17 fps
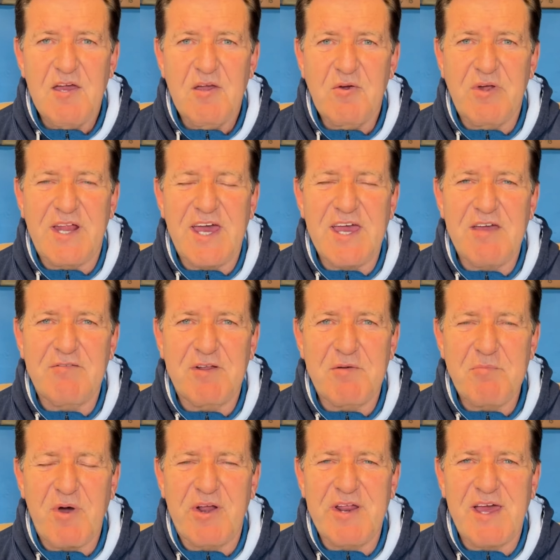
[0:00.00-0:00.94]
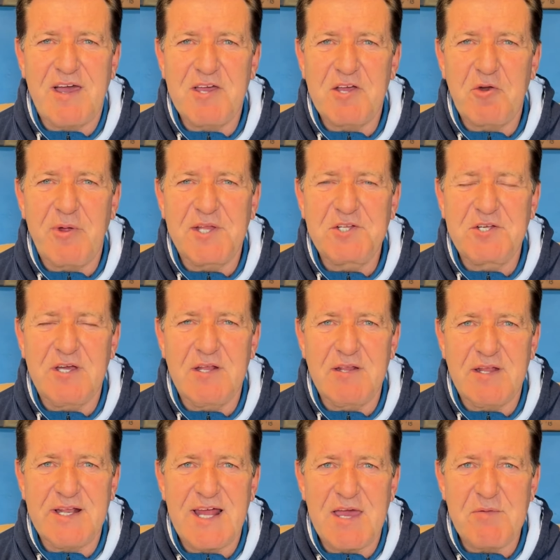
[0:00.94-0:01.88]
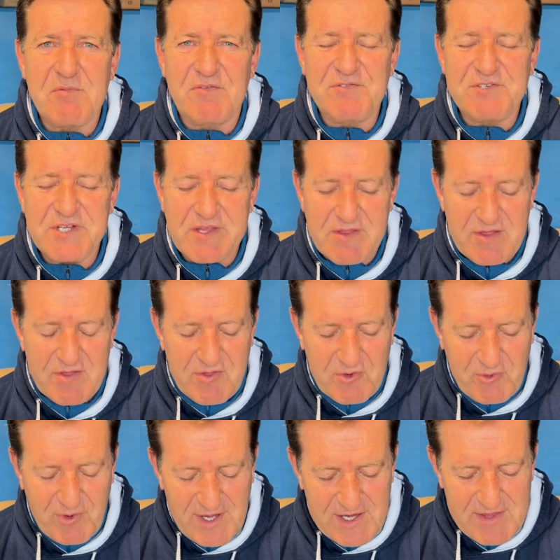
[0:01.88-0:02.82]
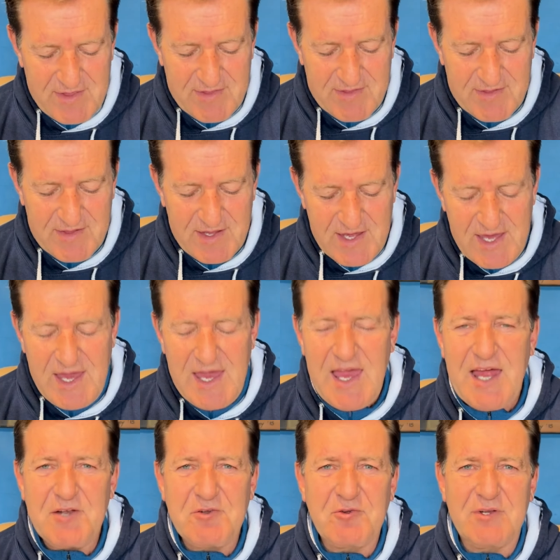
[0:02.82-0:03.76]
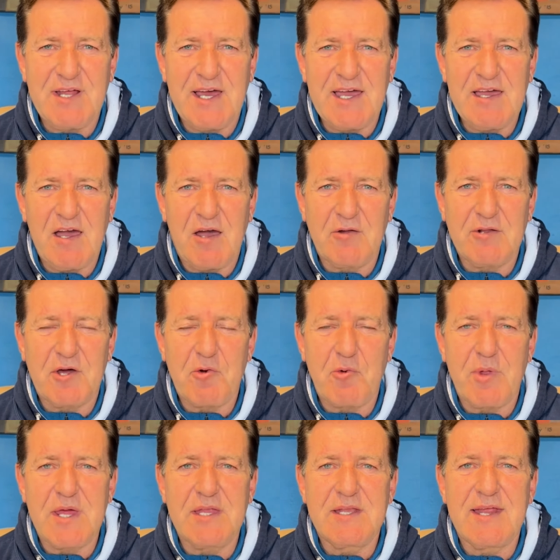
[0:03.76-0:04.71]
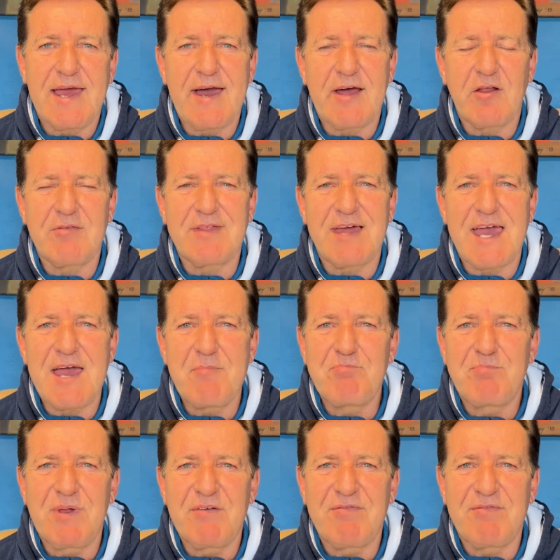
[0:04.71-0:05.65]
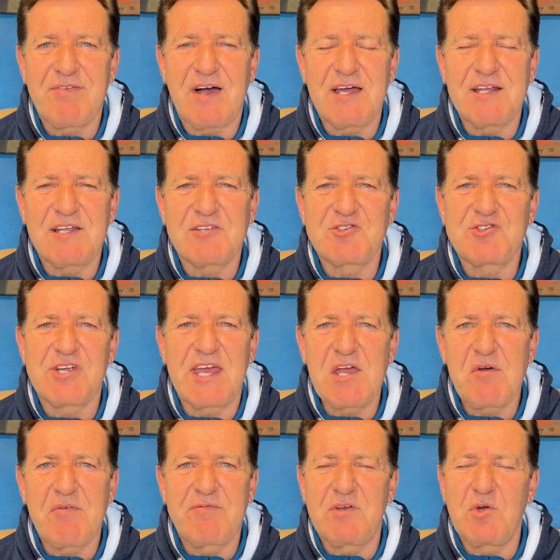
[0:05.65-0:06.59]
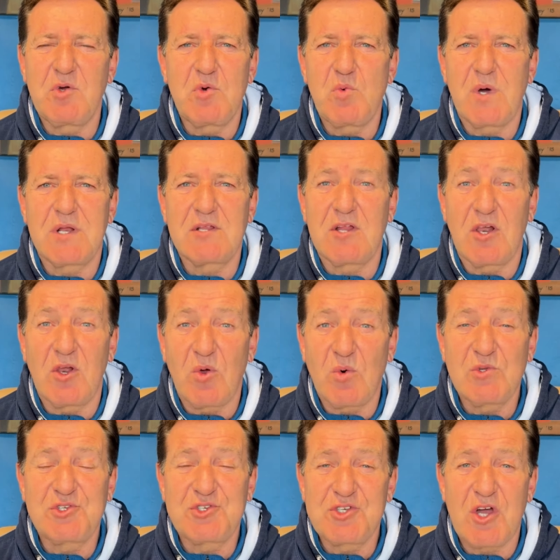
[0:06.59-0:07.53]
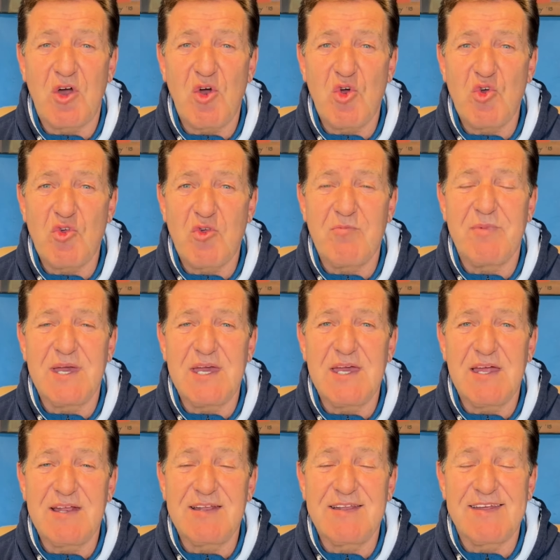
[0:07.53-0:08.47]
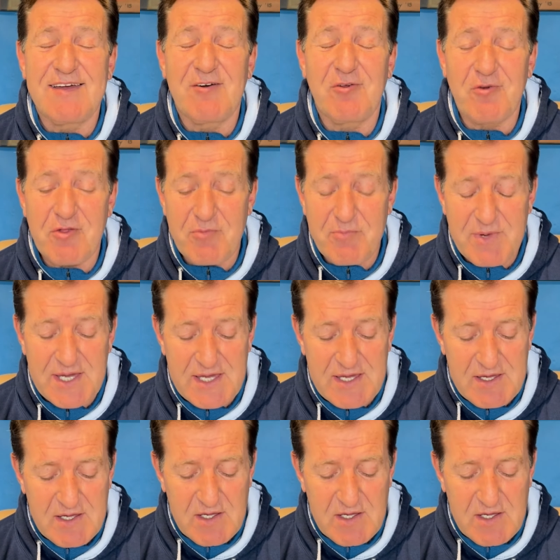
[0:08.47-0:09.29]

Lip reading: Good day, everybody. I greet you in the name of Jesus Christ. And today I want to read out of the Amplified and share with you what the Lord shows me and tells me.